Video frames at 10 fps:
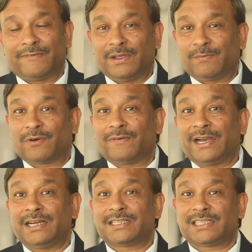We
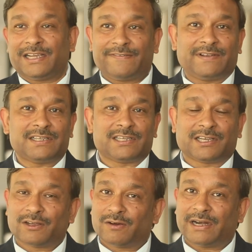provide safe and
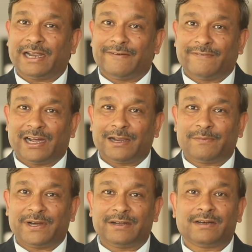secure
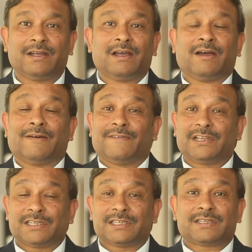environment
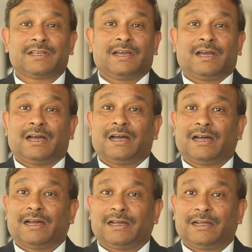which is
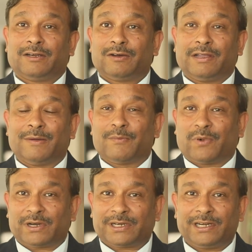uh, you know
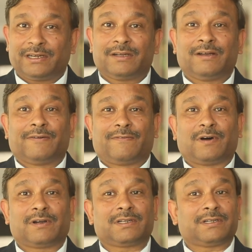important
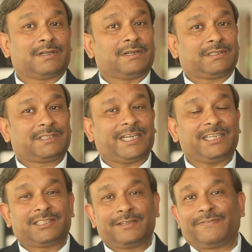for
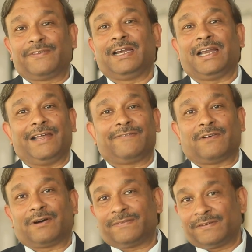tension free life
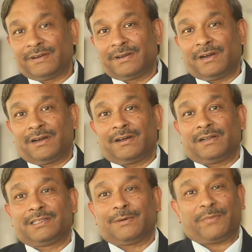of
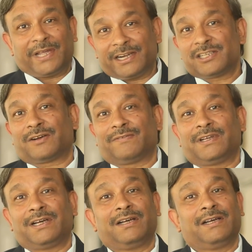the parents of
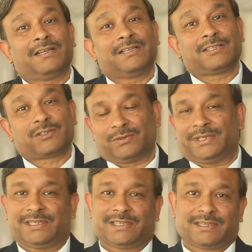the
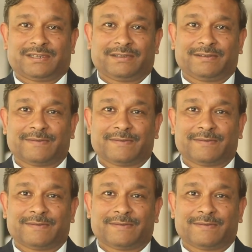students.